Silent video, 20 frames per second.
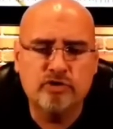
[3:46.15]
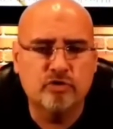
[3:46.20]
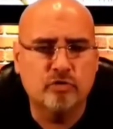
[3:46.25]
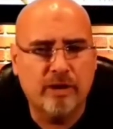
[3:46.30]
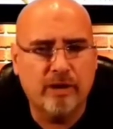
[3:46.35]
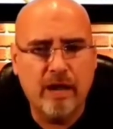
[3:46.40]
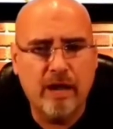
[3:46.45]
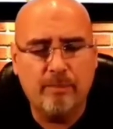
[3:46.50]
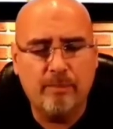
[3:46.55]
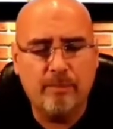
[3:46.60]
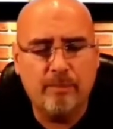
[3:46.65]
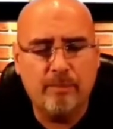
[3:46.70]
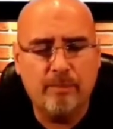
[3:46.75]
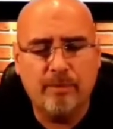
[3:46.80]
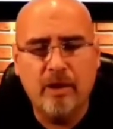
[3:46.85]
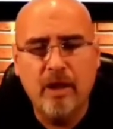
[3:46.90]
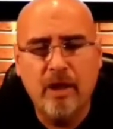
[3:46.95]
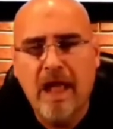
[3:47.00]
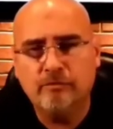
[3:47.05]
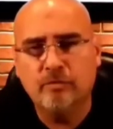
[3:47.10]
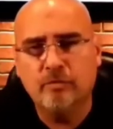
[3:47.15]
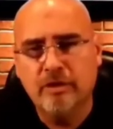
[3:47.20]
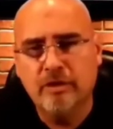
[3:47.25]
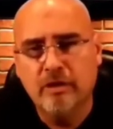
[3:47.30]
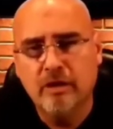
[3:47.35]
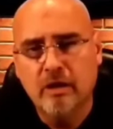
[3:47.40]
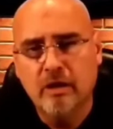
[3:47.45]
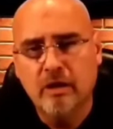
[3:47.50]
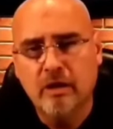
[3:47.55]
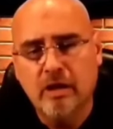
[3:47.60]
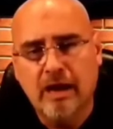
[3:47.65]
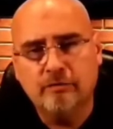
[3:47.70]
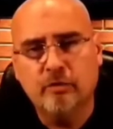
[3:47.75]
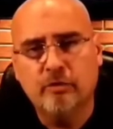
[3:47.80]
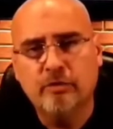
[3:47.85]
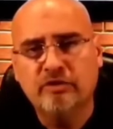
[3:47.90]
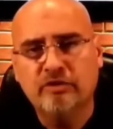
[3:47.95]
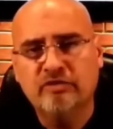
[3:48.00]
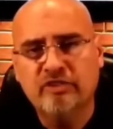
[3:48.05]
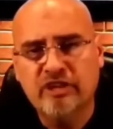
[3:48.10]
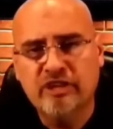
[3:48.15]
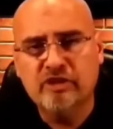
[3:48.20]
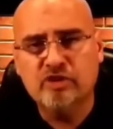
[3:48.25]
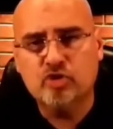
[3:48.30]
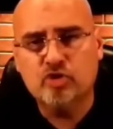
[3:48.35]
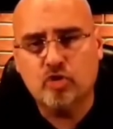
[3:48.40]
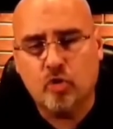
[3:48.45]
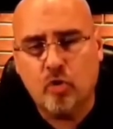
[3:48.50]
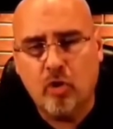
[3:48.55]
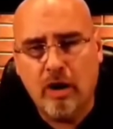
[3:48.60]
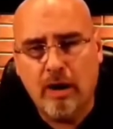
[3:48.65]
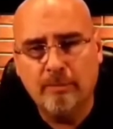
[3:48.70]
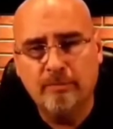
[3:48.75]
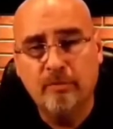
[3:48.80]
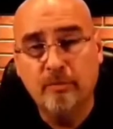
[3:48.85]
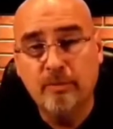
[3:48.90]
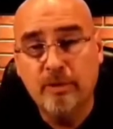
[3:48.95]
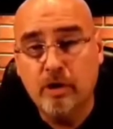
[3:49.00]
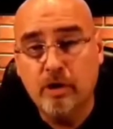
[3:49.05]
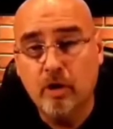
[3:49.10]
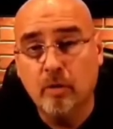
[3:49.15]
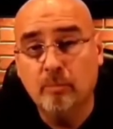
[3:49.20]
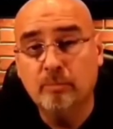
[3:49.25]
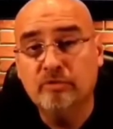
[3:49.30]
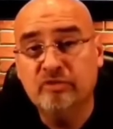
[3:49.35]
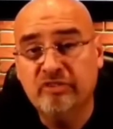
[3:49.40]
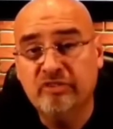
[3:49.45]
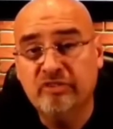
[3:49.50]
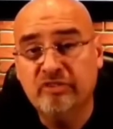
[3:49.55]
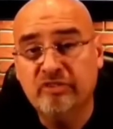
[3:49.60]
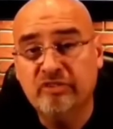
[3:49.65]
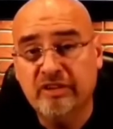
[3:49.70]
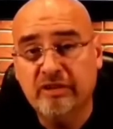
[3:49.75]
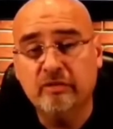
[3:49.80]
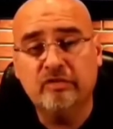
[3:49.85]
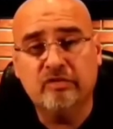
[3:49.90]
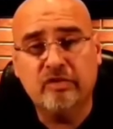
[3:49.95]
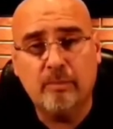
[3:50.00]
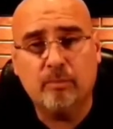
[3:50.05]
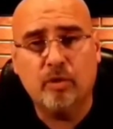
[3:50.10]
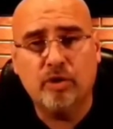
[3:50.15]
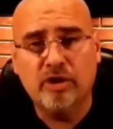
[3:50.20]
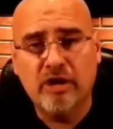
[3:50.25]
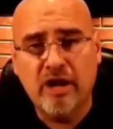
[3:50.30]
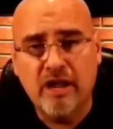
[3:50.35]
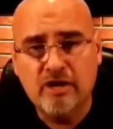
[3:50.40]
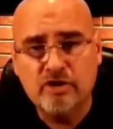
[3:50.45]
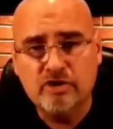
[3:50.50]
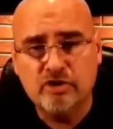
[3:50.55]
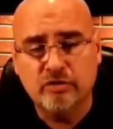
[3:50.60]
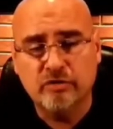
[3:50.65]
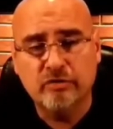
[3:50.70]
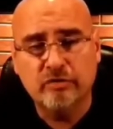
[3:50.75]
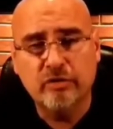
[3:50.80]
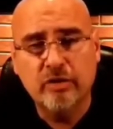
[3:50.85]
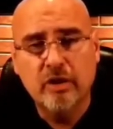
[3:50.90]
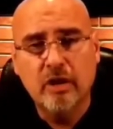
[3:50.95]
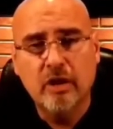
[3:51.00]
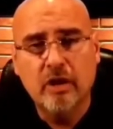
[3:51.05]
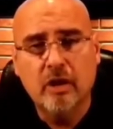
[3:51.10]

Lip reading: what happened after the 10 tribes had become 10 separate nations